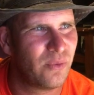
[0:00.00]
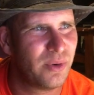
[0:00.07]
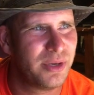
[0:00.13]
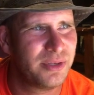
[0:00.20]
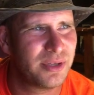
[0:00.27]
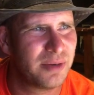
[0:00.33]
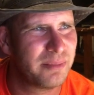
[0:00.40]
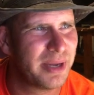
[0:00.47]
What are
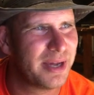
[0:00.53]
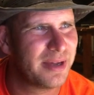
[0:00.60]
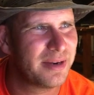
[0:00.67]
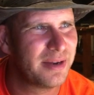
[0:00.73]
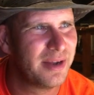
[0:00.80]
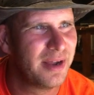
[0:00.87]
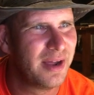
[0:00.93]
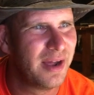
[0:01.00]
you talking about?
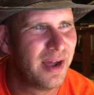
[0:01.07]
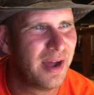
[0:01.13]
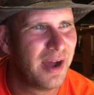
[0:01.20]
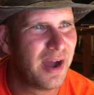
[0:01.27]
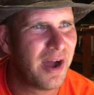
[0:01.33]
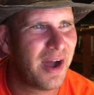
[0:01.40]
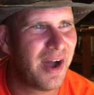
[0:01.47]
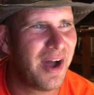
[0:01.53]

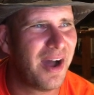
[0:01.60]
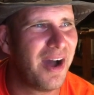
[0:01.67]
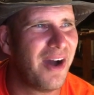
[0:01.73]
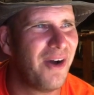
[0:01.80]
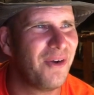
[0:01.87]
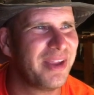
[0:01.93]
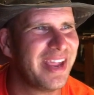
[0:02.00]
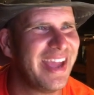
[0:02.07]

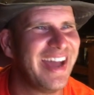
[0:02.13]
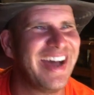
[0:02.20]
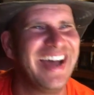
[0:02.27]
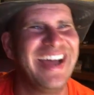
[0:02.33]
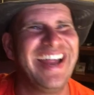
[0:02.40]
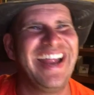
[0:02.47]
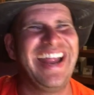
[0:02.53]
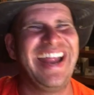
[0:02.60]
Oh, yeah.